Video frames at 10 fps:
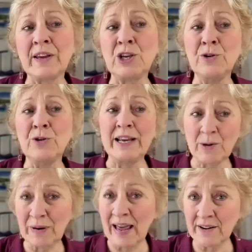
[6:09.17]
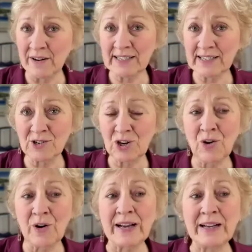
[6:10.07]
a unique blend of
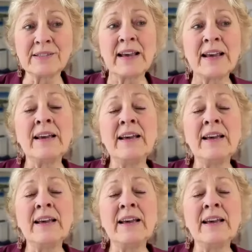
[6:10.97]
essential oils,